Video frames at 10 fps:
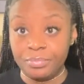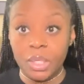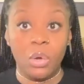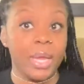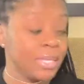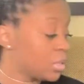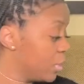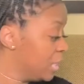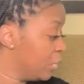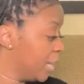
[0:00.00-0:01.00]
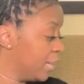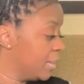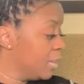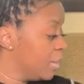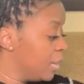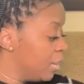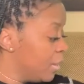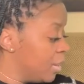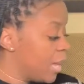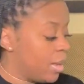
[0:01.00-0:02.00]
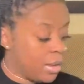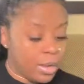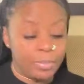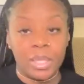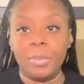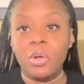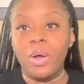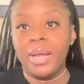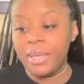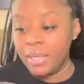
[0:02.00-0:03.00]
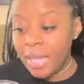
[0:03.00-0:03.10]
Okay, so anyway, let me go ahead.